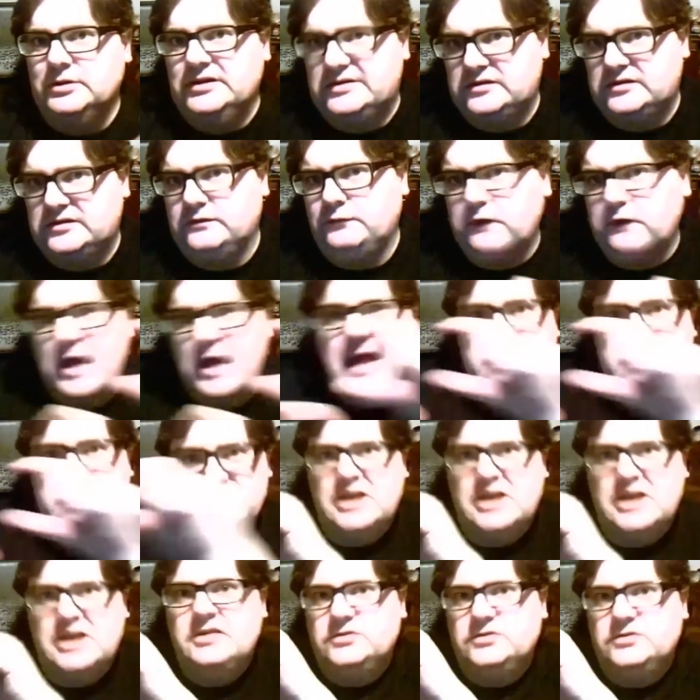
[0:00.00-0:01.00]
it's flat
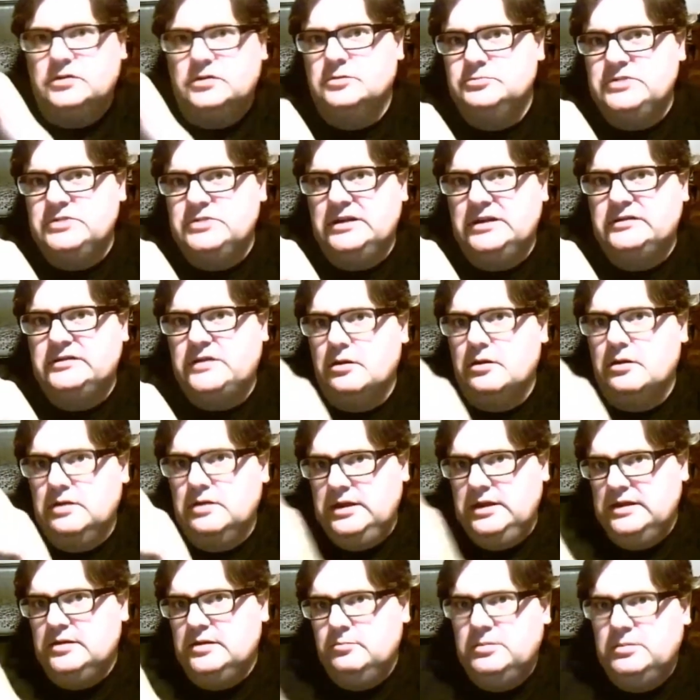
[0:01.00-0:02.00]
JSON objects
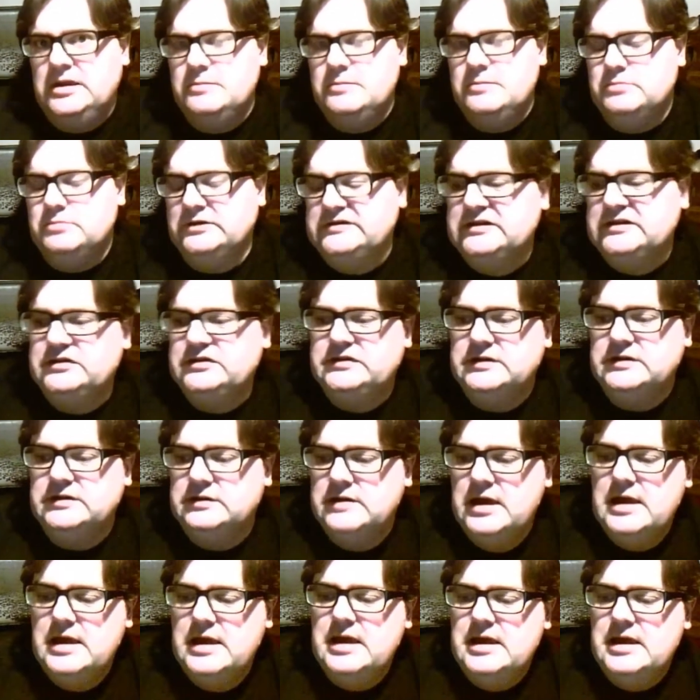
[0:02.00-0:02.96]
going in and being persisted.